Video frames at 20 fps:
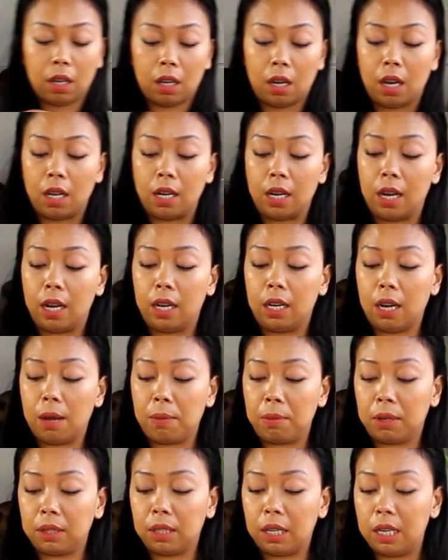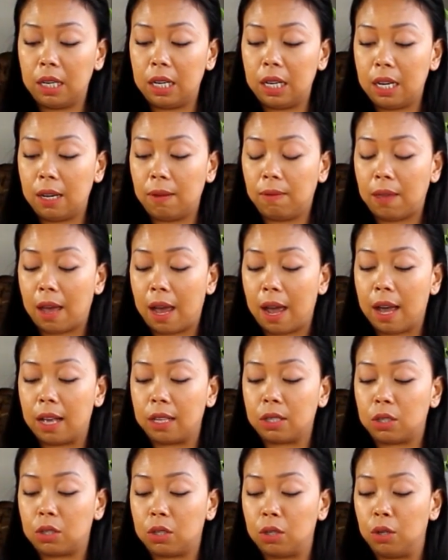And then I'm going to leave
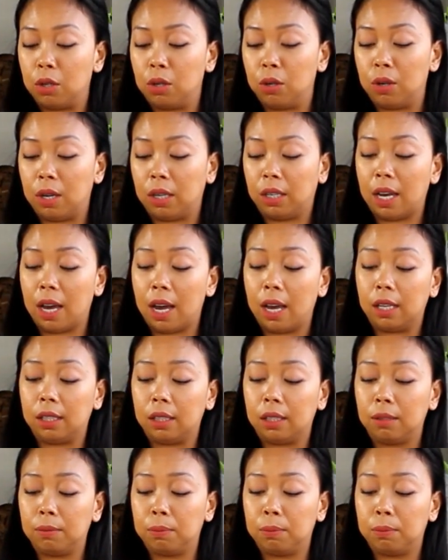that to, again,